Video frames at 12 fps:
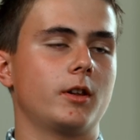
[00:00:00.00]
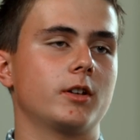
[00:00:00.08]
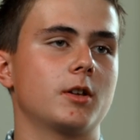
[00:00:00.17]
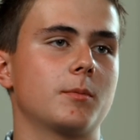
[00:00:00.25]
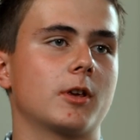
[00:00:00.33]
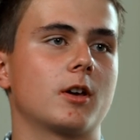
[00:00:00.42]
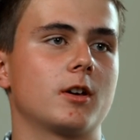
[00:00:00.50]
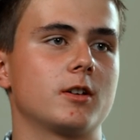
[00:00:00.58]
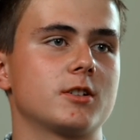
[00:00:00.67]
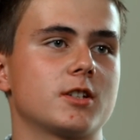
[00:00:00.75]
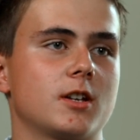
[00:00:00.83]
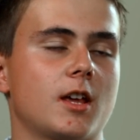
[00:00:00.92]
I liked it
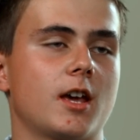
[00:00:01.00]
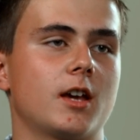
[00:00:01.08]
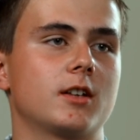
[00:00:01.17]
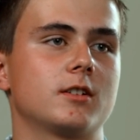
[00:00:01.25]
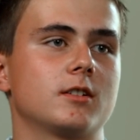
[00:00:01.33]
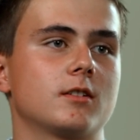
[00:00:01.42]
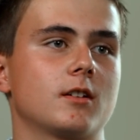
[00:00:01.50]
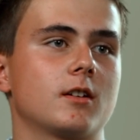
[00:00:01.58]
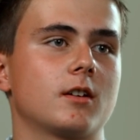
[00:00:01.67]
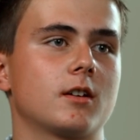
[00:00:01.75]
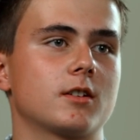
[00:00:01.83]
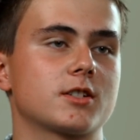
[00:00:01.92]
because it had
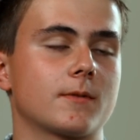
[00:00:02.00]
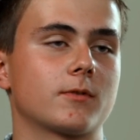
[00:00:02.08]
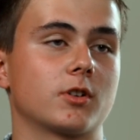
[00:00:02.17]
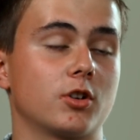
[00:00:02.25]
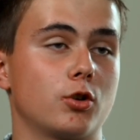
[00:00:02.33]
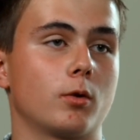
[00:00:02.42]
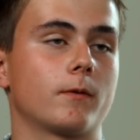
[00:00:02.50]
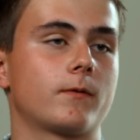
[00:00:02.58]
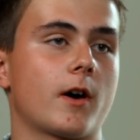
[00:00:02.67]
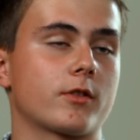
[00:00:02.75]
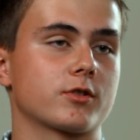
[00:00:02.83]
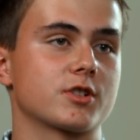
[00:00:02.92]
something to do with
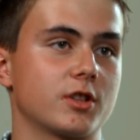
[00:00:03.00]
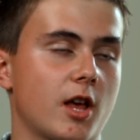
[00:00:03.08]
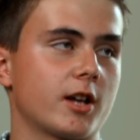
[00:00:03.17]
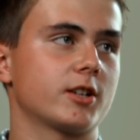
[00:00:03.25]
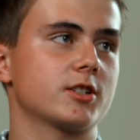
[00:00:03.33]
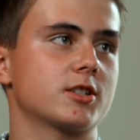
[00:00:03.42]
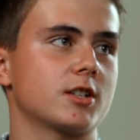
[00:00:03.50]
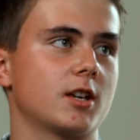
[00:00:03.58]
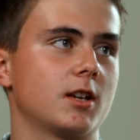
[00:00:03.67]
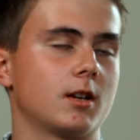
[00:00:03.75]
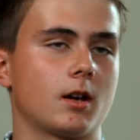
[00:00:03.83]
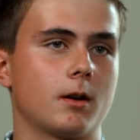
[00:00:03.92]
Father Solanas,
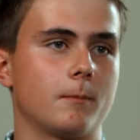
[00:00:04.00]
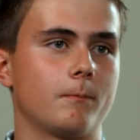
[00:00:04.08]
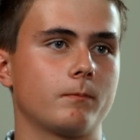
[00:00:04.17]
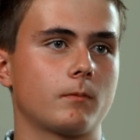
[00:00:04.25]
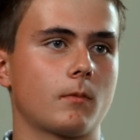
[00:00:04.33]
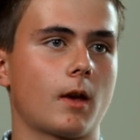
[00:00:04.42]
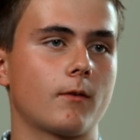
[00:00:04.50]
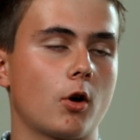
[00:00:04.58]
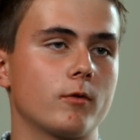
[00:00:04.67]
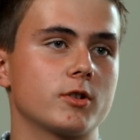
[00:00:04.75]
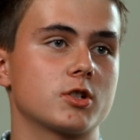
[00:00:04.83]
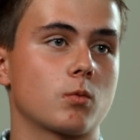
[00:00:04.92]
and I've
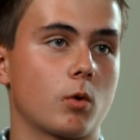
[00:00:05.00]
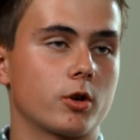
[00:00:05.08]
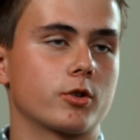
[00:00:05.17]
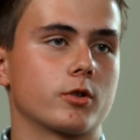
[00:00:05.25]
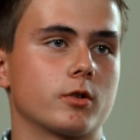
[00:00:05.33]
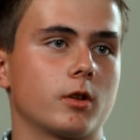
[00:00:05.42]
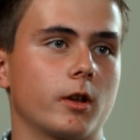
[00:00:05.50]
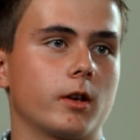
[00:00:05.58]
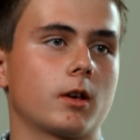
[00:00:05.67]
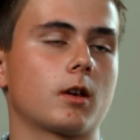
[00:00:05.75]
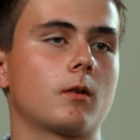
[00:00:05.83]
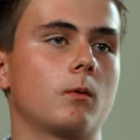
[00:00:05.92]
always wondered,
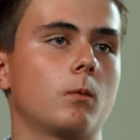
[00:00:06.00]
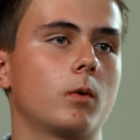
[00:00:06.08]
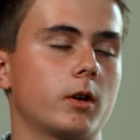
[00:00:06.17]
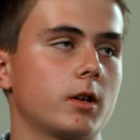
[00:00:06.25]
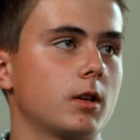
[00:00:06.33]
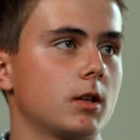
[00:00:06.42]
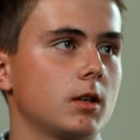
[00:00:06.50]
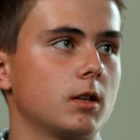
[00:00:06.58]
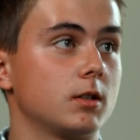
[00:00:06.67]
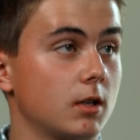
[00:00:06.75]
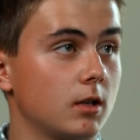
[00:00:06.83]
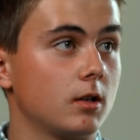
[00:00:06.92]
like, what
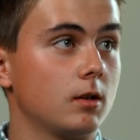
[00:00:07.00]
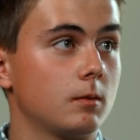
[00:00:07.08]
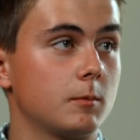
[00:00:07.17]
he did,